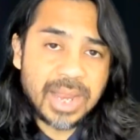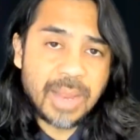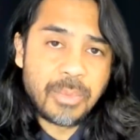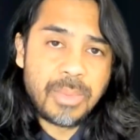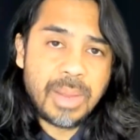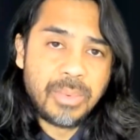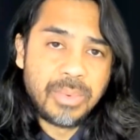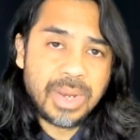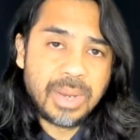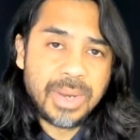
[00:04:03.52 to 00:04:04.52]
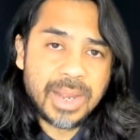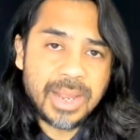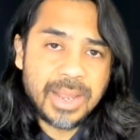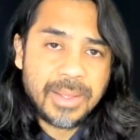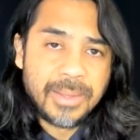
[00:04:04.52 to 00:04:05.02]
upon my Moody
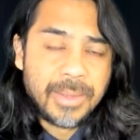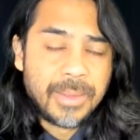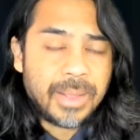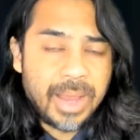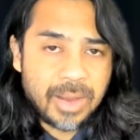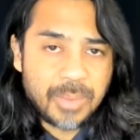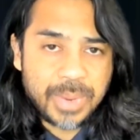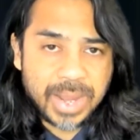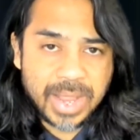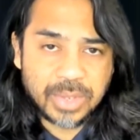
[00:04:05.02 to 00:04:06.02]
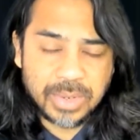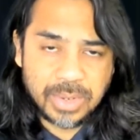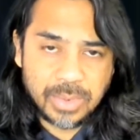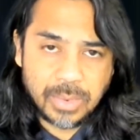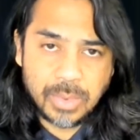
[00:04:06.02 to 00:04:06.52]
Rigue, a young
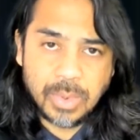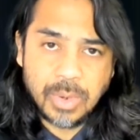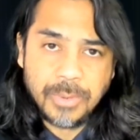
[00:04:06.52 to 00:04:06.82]
Pricasatigo,